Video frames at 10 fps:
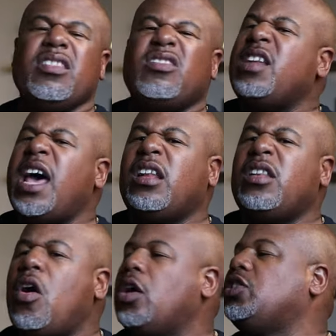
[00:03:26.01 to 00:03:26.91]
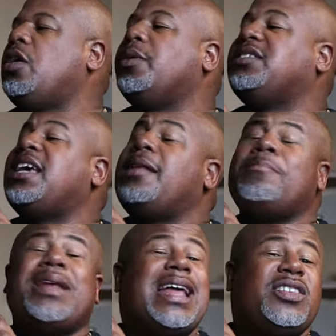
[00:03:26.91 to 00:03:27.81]
They're not a large number 10,
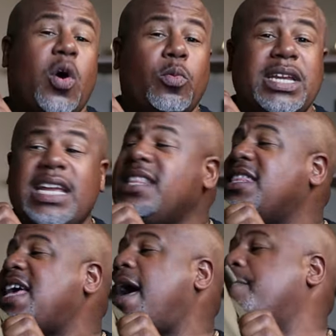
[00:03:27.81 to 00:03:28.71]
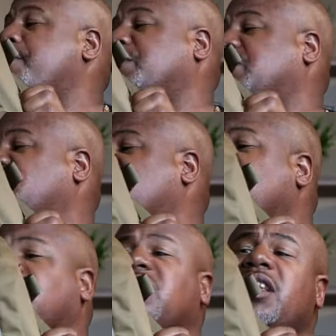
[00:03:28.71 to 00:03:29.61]
but I don't need that
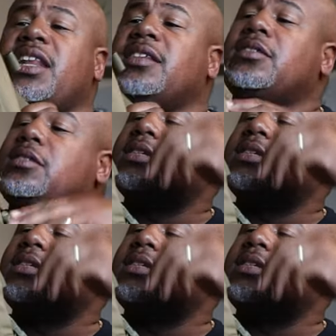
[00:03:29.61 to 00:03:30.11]
just to get into the